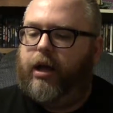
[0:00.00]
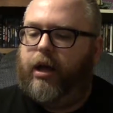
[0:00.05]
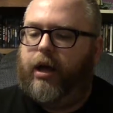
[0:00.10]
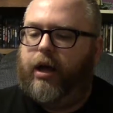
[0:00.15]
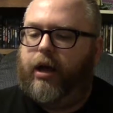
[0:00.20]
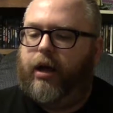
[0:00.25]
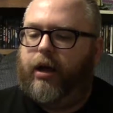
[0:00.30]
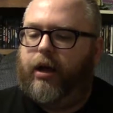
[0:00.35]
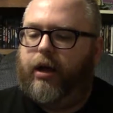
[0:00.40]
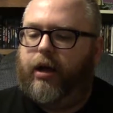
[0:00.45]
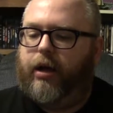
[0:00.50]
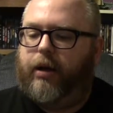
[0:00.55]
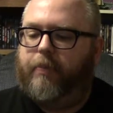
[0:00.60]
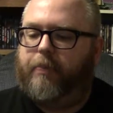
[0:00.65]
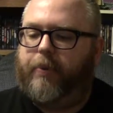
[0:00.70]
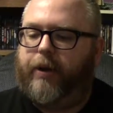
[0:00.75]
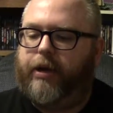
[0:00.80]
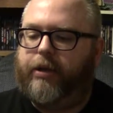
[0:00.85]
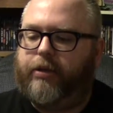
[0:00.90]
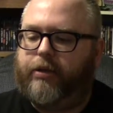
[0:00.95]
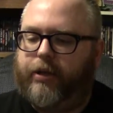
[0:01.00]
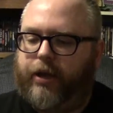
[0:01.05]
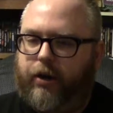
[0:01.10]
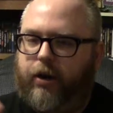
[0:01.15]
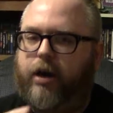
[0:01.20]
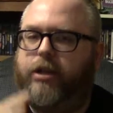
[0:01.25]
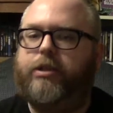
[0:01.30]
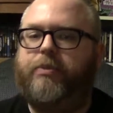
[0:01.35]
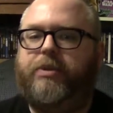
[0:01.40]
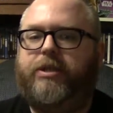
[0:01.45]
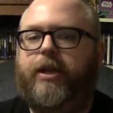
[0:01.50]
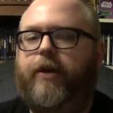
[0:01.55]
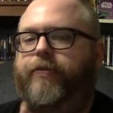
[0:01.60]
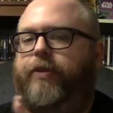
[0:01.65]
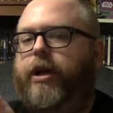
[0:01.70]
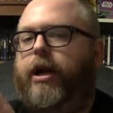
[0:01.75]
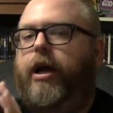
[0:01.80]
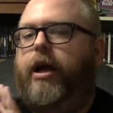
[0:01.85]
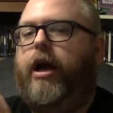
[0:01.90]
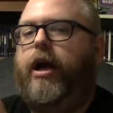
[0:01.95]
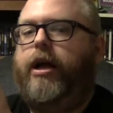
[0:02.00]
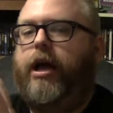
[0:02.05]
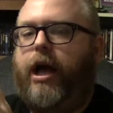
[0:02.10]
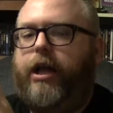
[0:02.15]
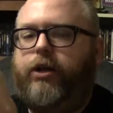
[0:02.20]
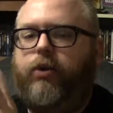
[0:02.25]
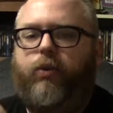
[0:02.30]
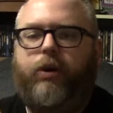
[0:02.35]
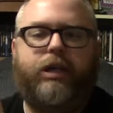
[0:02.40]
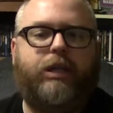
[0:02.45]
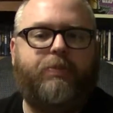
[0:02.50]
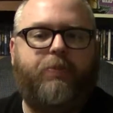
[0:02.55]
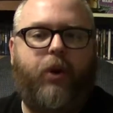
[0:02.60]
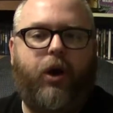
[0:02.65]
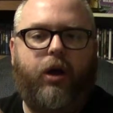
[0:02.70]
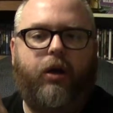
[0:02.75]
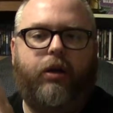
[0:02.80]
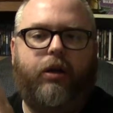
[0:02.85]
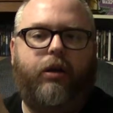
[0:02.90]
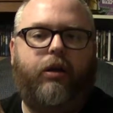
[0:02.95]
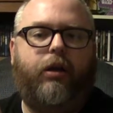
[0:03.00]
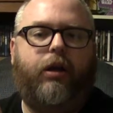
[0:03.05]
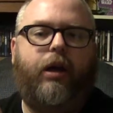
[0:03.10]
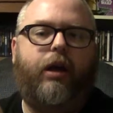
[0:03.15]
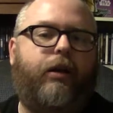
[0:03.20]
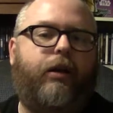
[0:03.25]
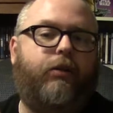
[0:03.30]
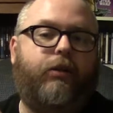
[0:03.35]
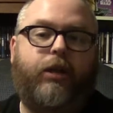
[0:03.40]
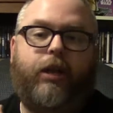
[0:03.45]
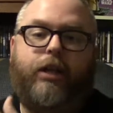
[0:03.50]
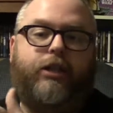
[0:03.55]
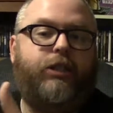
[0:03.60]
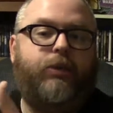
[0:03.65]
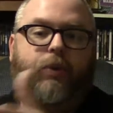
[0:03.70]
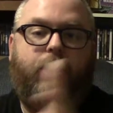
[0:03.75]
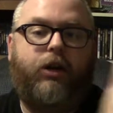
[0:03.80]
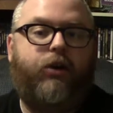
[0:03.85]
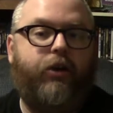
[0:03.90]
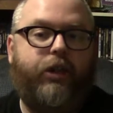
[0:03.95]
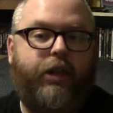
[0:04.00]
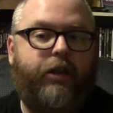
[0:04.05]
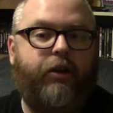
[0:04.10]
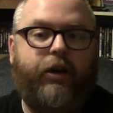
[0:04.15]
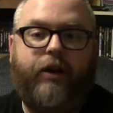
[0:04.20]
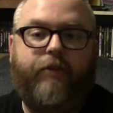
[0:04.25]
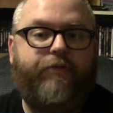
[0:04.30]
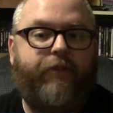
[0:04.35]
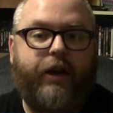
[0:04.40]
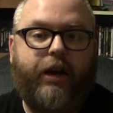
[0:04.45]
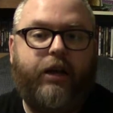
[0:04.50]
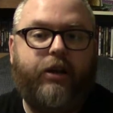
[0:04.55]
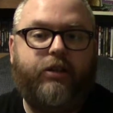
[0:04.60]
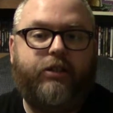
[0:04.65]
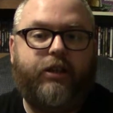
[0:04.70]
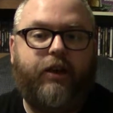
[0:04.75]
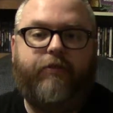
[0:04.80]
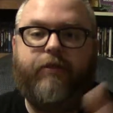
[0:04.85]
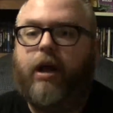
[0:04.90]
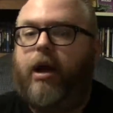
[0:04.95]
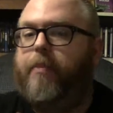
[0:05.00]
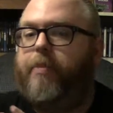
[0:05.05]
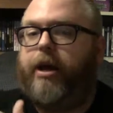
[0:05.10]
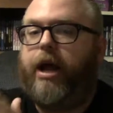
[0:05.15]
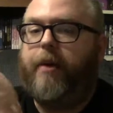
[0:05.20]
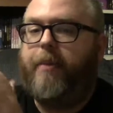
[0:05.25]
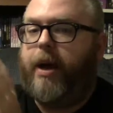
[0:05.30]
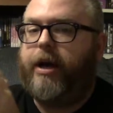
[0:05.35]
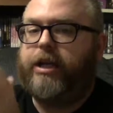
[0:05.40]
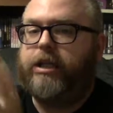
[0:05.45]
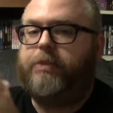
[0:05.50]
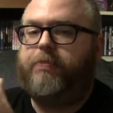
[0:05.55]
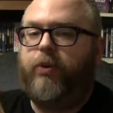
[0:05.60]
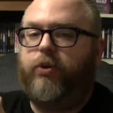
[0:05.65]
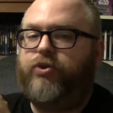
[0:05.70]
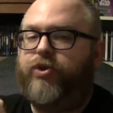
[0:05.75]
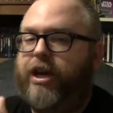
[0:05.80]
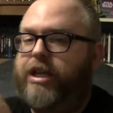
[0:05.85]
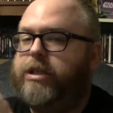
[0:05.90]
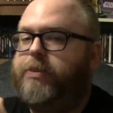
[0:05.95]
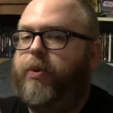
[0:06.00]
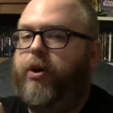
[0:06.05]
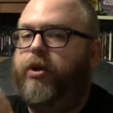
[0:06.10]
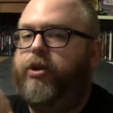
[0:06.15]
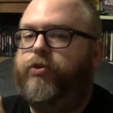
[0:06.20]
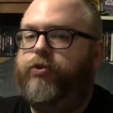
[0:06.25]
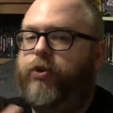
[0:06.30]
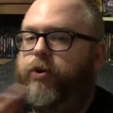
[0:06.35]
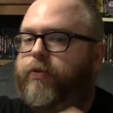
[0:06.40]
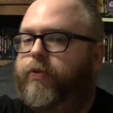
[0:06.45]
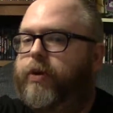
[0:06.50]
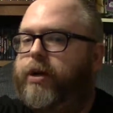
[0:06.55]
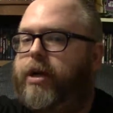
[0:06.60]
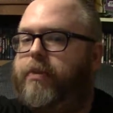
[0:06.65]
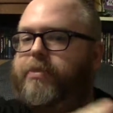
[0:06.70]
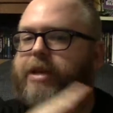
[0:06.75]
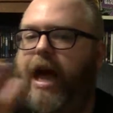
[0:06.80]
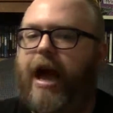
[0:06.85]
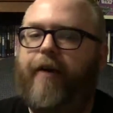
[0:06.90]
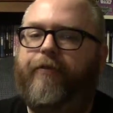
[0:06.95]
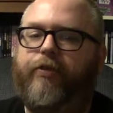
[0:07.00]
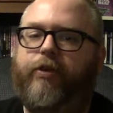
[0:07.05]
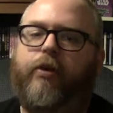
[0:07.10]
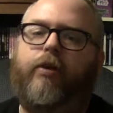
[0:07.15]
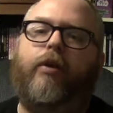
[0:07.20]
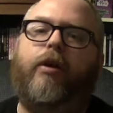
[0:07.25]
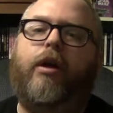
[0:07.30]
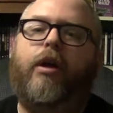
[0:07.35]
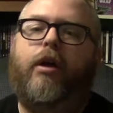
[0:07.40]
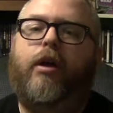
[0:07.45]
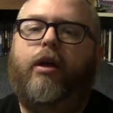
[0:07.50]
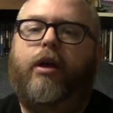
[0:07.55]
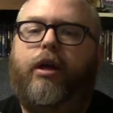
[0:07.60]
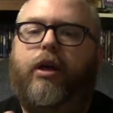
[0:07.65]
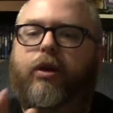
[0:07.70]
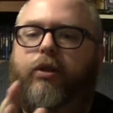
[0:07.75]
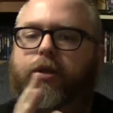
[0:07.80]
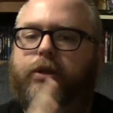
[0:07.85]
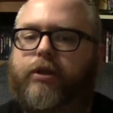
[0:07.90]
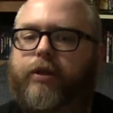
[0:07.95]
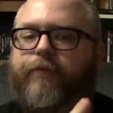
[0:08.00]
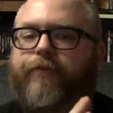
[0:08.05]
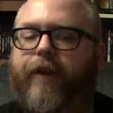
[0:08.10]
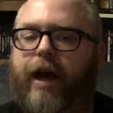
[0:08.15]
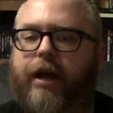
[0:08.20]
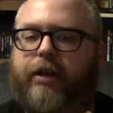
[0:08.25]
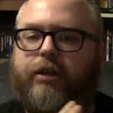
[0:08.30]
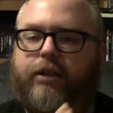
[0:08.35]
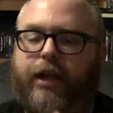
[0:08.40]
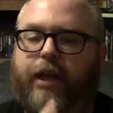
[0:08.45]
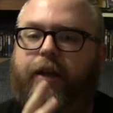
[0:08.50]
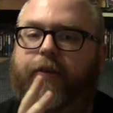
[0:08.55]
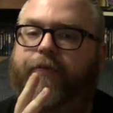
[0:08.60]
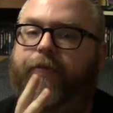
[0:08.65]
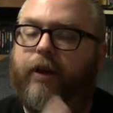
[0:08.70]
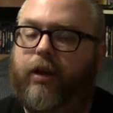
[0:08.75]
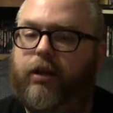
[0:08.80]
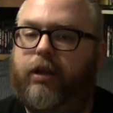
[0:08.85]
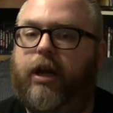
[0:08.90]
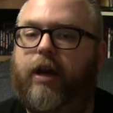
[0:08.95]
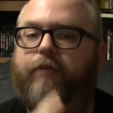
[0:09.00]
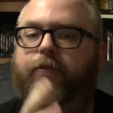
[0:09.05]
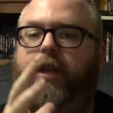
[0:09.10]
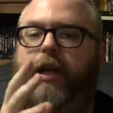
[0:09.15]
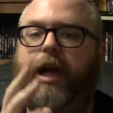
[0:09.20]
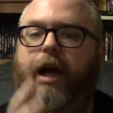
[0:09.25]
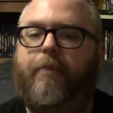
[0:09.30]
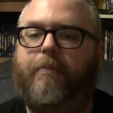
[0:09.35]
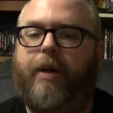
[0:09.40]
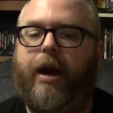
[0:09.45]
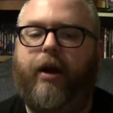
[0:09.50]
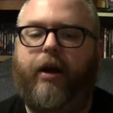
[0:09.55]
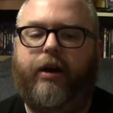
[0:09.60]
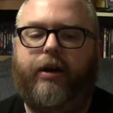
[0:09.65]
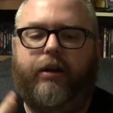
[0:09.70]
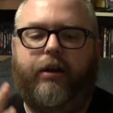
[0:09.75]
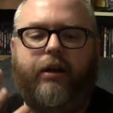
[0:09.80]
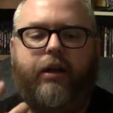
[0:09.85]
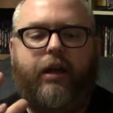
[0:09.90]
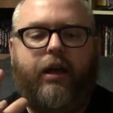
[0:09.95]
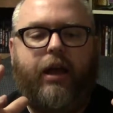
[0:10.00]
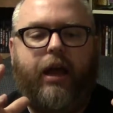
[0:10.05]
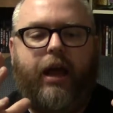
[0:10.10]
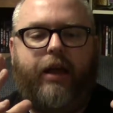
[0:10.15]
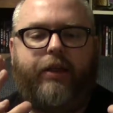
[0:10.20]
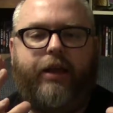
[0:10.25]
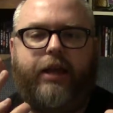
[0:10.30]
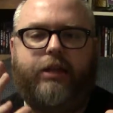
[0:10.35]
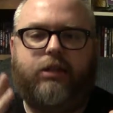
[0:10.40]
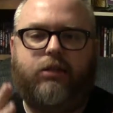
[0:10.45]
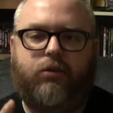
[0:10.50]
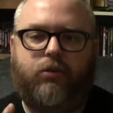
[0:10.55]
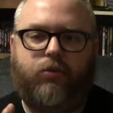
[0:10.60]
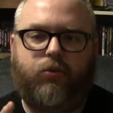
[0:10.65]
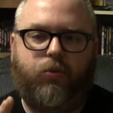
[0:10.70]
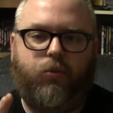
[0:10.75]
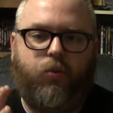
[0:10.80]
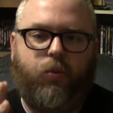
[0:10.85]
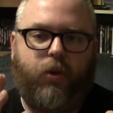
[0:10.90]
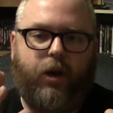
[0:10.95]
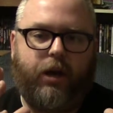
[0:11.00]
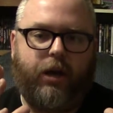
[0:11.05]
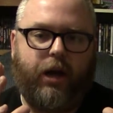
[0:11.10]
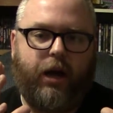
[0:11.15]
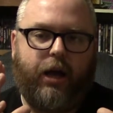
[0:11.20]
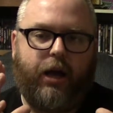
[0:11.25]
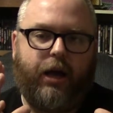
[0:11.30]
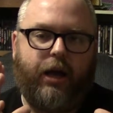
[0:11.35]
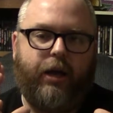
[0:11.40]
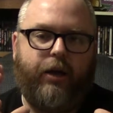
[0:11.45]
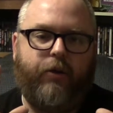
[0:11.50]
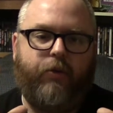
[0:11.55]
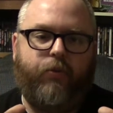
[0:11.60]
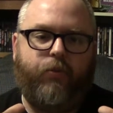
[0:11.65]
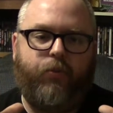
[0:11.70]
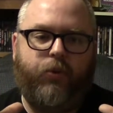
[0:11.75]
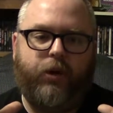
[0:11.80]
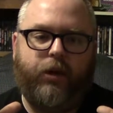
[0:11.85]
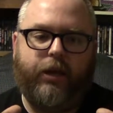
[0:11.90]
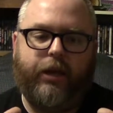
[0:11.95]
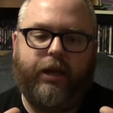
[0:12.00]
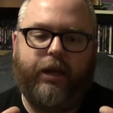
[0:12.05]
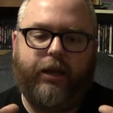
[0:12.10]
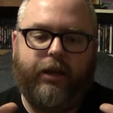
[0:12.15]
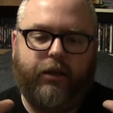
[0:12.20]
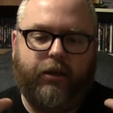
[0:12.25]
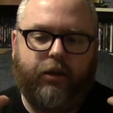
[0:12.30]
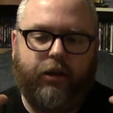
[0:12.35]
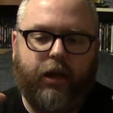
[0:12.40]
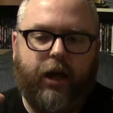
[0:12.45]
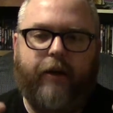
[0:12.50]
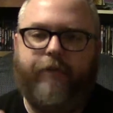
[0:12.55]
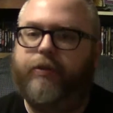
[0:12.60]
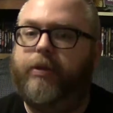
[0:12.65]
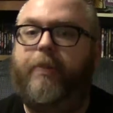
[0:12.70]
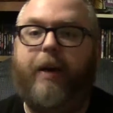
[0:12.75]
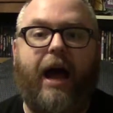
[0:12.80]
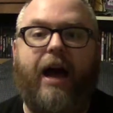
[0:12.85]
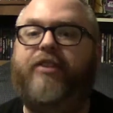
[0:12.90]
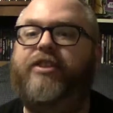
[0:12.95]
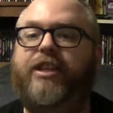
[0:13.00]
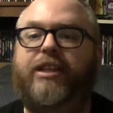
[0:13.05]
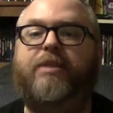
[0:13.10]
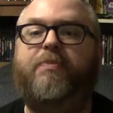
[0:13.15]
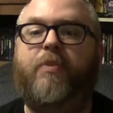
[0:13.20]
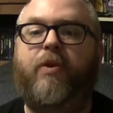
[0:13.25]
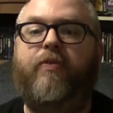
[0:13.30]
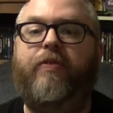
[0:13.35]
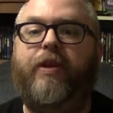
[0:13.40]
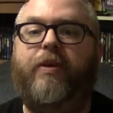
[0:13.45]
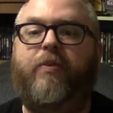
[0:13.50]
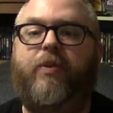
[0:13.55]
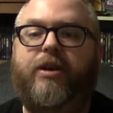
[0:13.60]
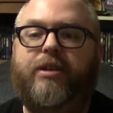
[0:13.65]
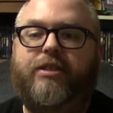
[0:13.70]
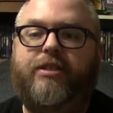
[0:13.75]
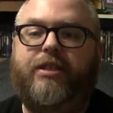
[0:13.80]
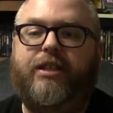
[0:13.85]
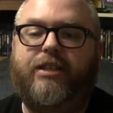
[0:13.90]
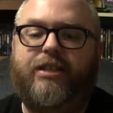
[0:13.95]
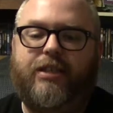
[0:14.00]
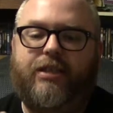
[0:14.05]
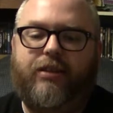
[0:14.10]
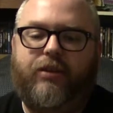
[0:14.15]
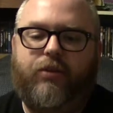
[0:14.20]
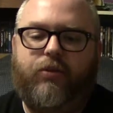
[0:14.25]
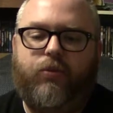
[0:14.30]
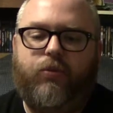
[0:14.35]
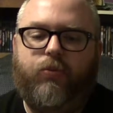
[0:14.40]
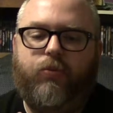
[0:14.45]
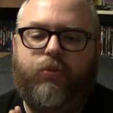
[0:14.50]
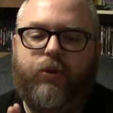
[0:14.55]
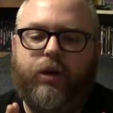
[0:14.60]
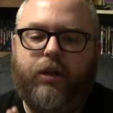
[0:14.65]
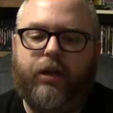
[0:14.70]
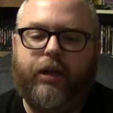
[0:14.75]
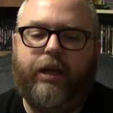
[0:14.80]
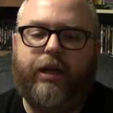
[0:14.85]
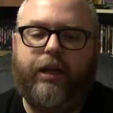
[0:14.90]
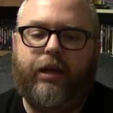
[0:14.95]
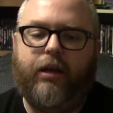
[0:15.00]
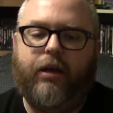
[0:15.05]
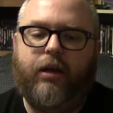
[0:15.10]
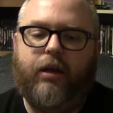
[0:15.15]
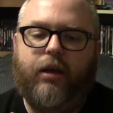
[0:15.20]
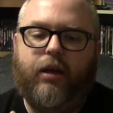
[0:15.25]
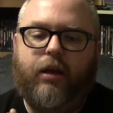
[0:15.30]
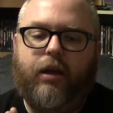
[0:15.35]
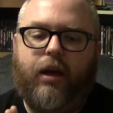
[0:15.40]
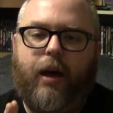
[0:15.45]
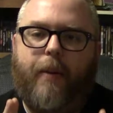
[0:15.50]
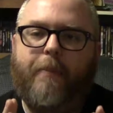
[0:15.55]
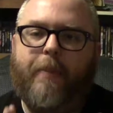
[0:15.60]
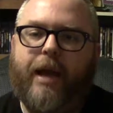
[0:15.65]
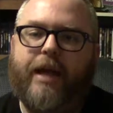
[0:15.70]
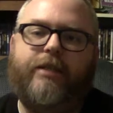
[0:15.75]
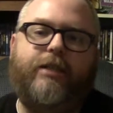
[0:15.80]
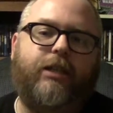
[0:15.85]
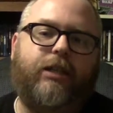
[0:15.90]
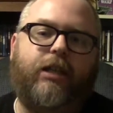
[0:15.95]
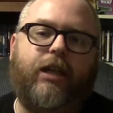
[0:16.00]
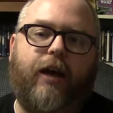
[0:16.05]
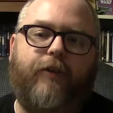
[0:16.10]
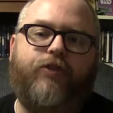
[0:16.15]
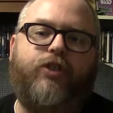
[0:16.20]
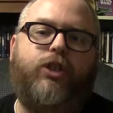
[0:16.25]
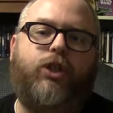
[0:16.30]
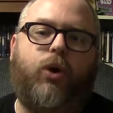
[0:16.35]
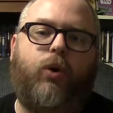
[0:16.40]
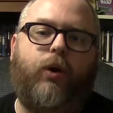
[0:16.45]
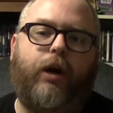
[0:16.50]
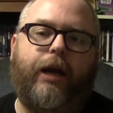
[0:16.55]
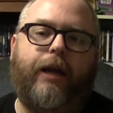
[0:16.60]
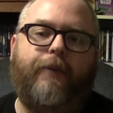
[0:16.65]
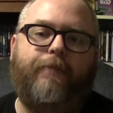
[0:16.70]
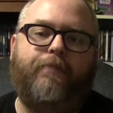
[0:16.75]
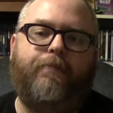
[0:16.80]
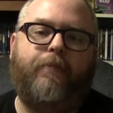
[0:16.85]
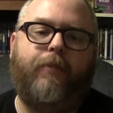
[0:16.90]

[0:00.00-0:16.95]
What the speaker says: But there are some stuff that I don't want to spoil, unless you want to go on the internet and find out yourself. But I'm not going to try and spoil in the real what comes after, you know, the fact that they fell in love and they got married. And that's what I really loved about this movie, was this really amazing love story.